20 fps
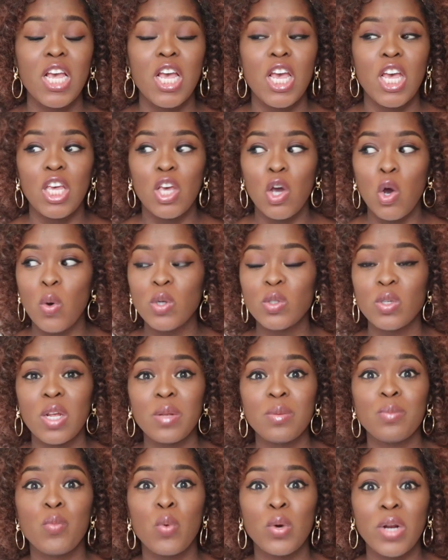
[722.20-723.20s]
He
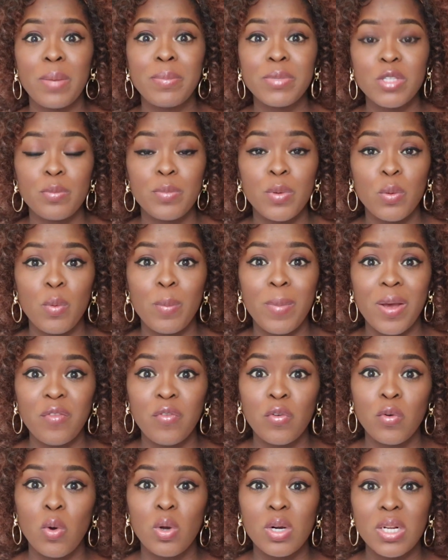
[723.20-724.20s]
always wanted me to be with my
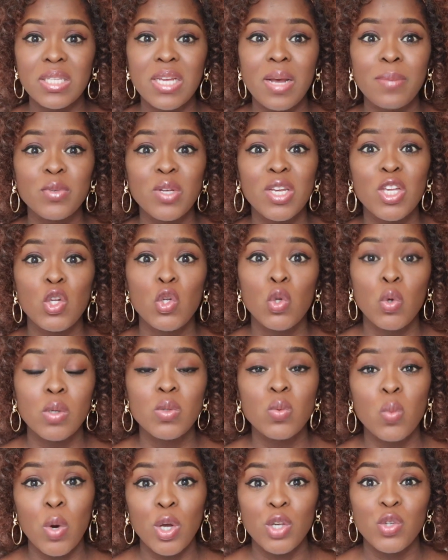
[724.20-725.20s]
phone all the time, so he knows
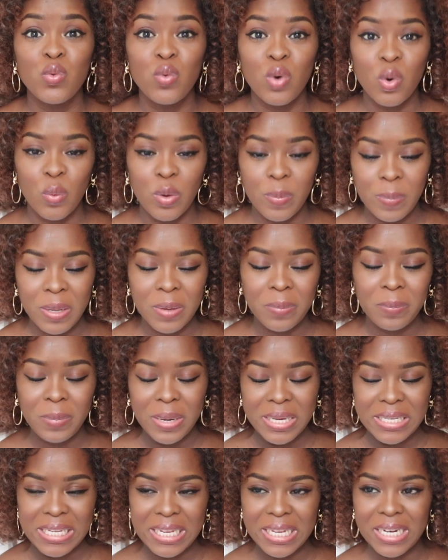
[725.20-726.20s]
what is wrong with me,
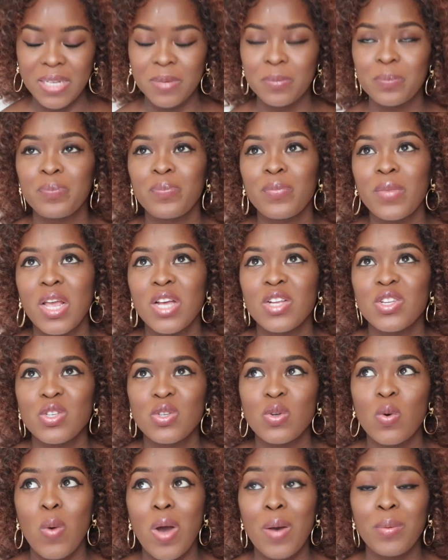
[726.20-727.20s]
basically.
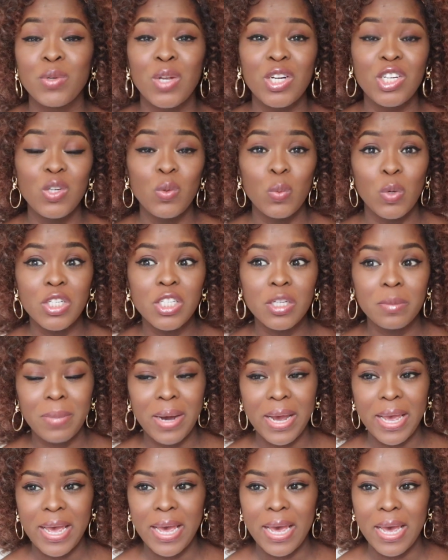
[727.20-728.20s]
So I was actually washing my
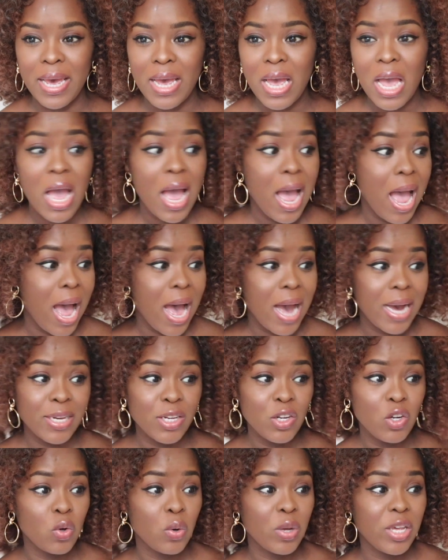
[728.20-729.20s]
hair.
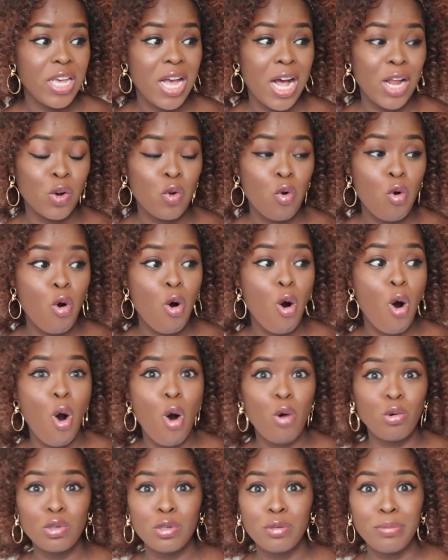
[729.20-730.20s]
He had
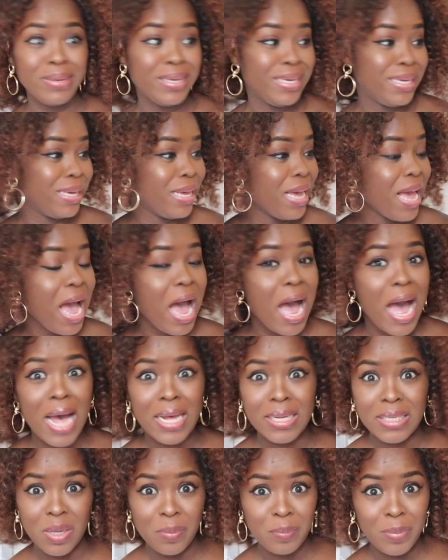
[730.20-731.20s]
called me.
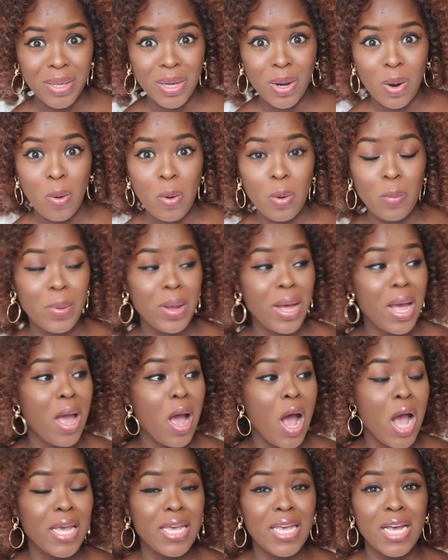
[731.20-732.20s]
I didn't pick up.
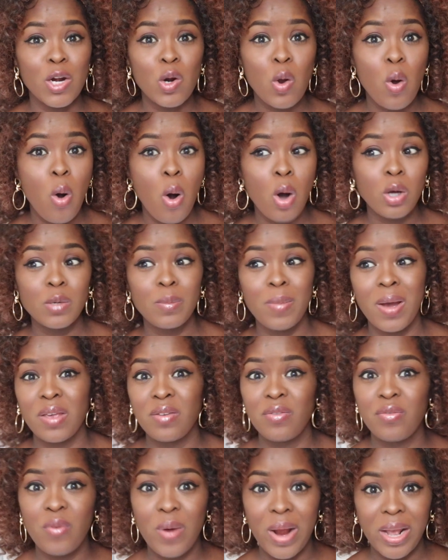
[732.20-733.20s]
He had called my
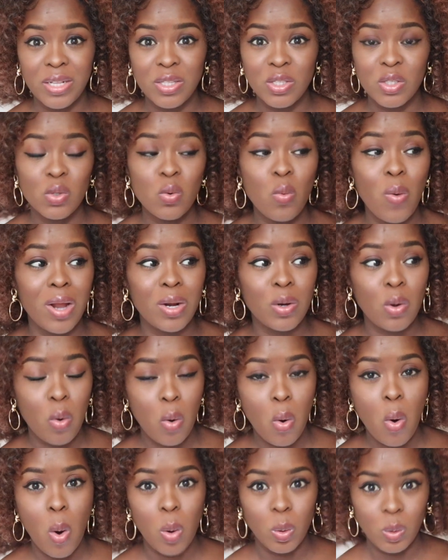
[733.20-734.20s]
friends who had
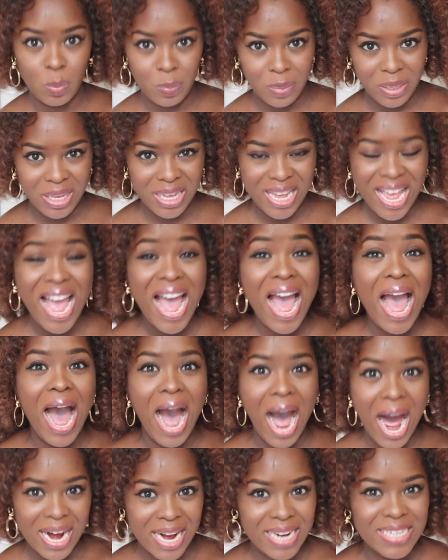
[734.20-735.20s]
called me,
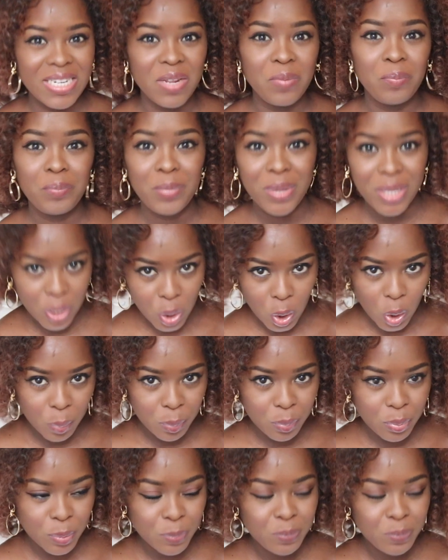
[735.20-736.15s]
and I didn't pick up.